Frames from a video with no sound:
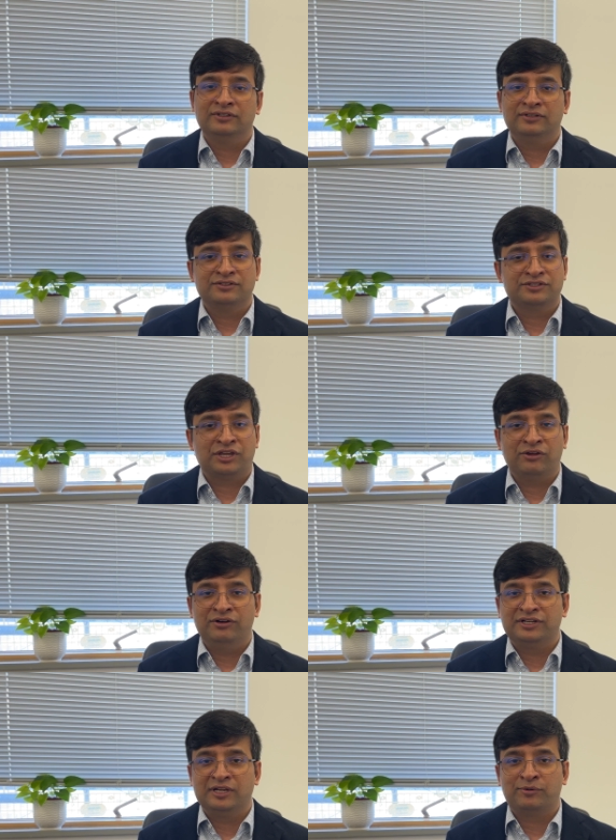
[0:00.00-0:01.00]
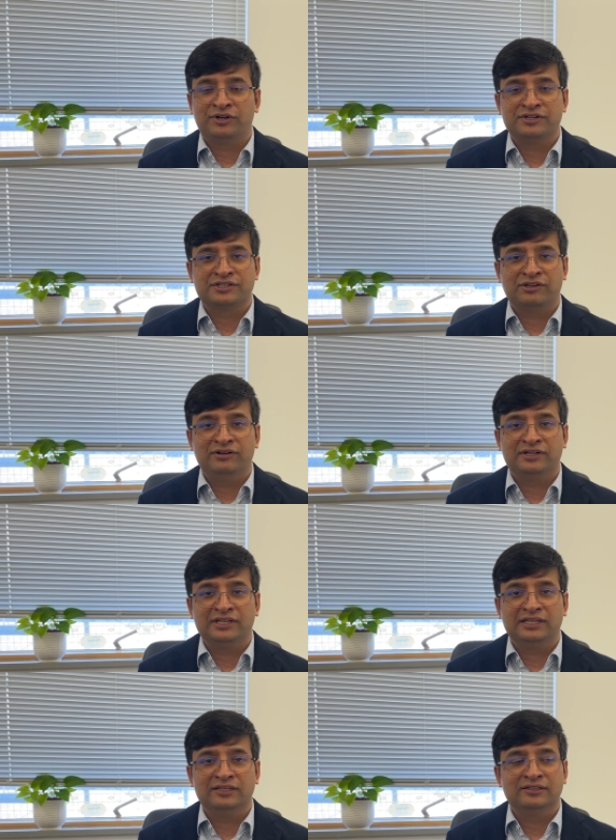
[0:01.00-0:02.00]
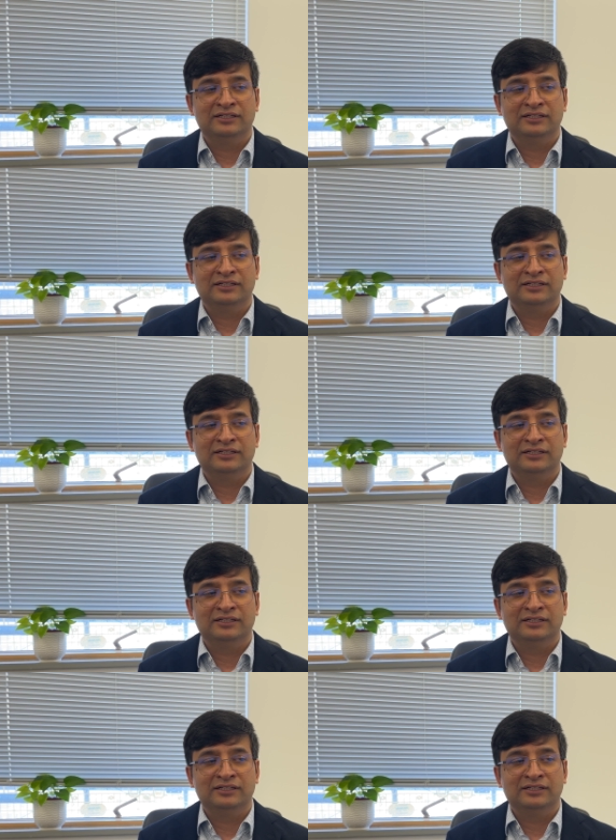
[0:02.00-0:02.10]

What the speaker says: security, product security,